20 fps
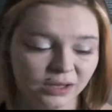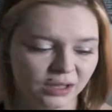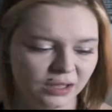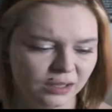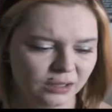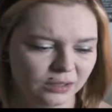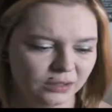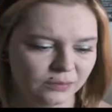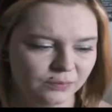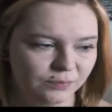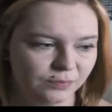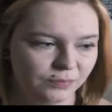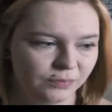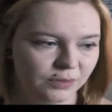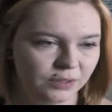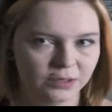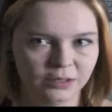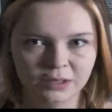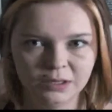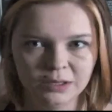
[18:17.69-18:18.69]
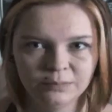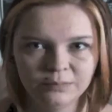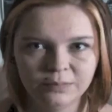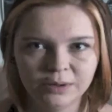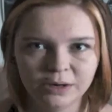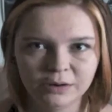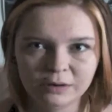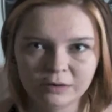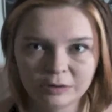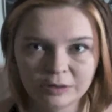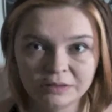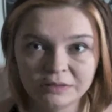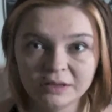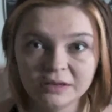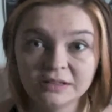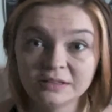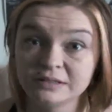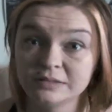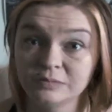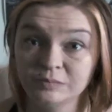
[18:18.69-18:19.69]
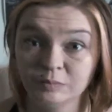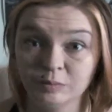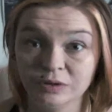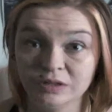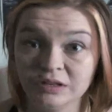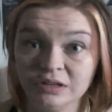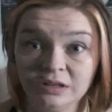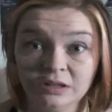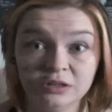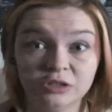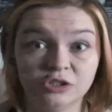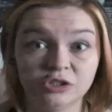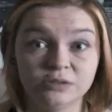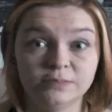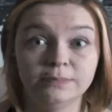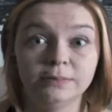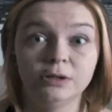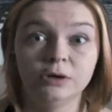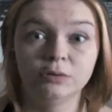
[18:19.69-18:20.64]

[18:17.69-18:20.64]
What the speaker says: And I'm paranoid that it's one day gonna just